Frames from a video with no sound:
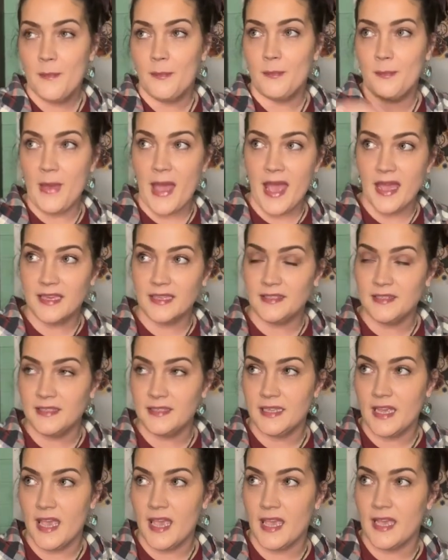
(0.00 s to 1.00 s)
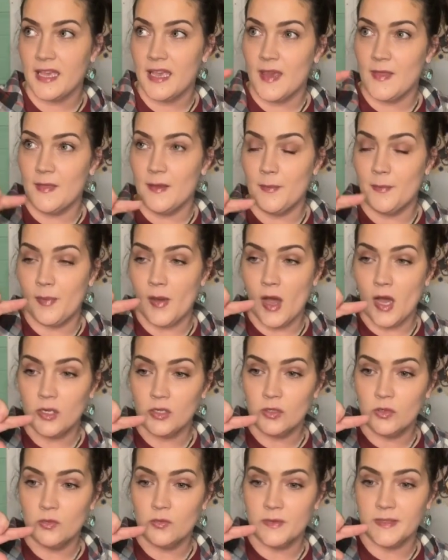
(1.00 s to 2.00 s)
back in the day, and the
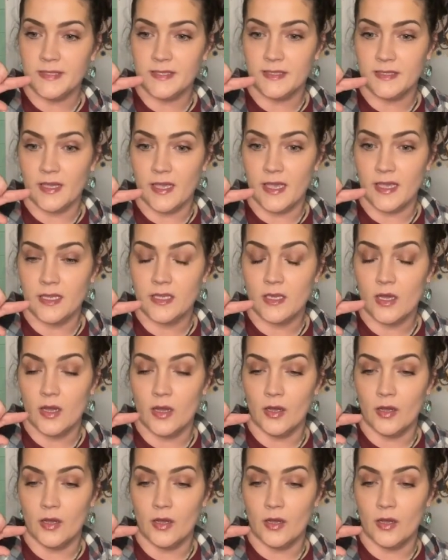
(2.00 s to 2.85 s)
bottle was like